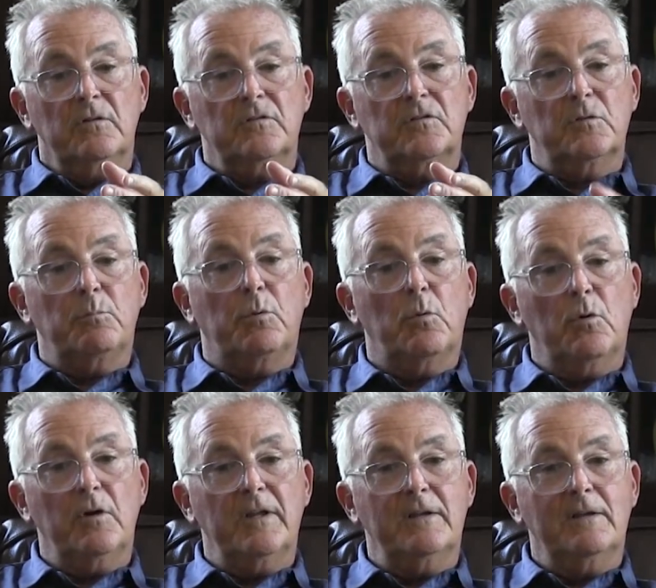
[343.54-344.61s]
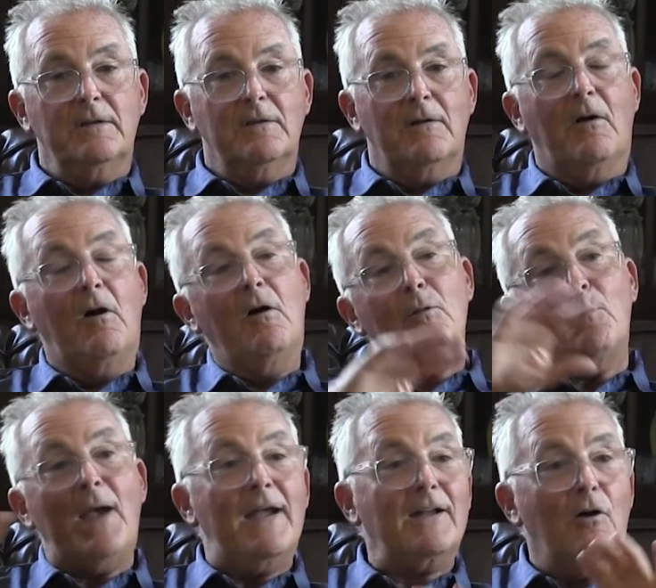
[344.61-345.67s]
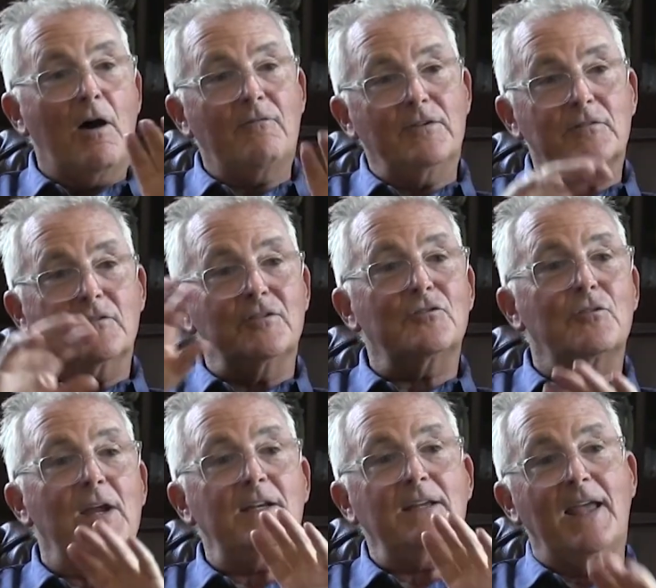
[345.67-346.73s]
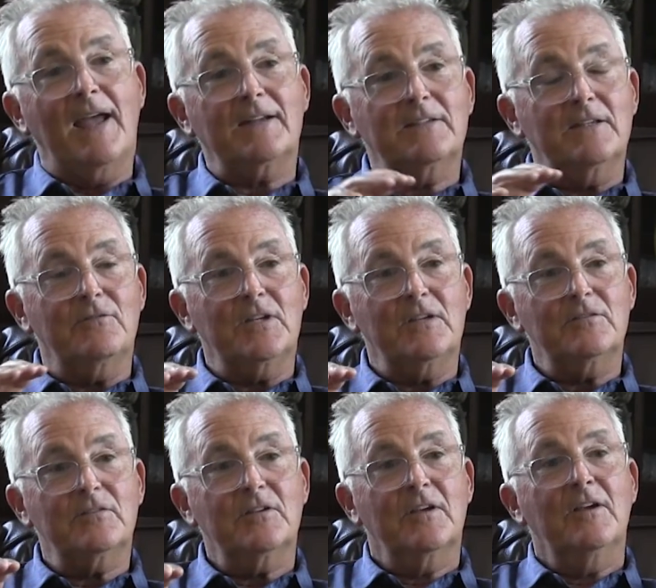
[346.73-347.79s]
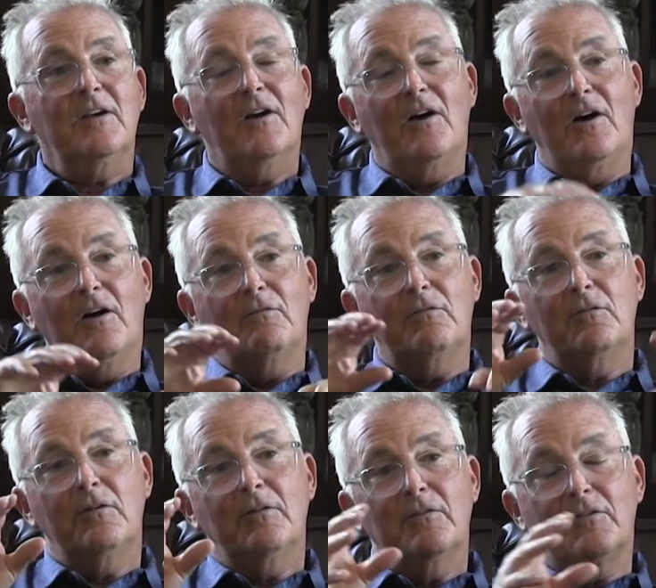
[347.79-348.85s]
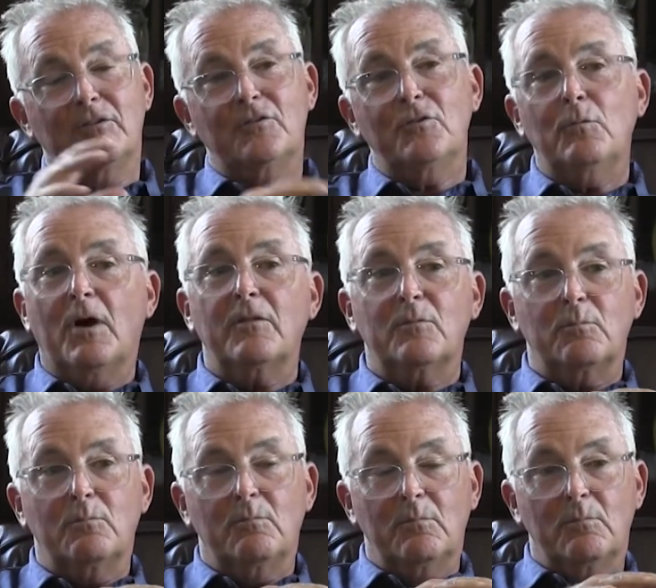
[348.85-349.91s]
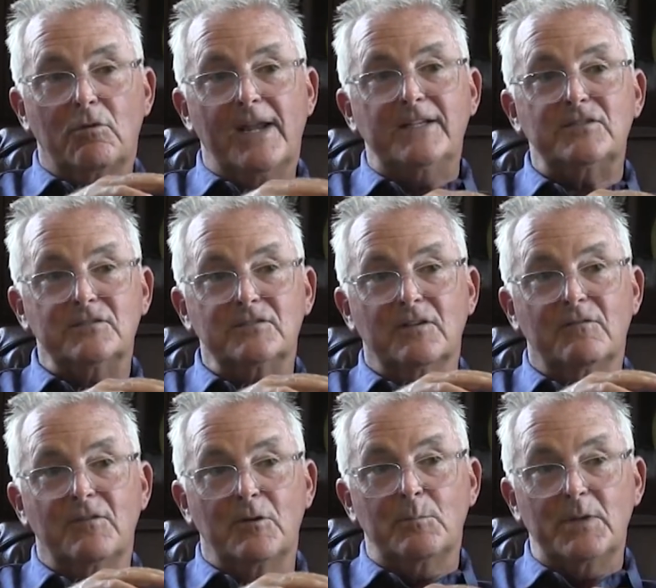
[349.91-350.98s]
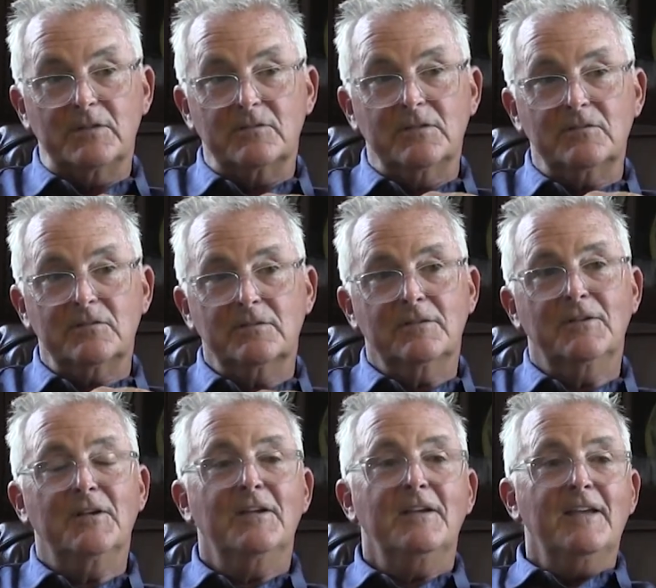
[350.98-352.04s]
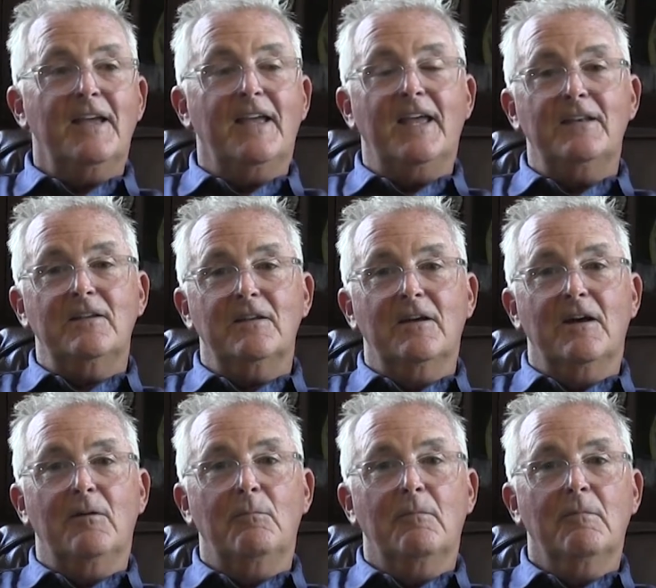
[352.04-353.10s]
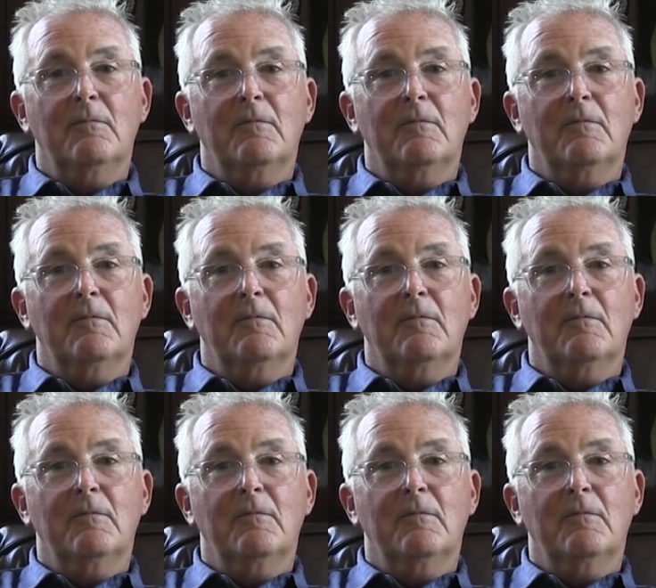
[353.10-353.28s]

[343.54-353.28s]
supported all the back office and trading activities of the two other branches of their business. Okay. And um,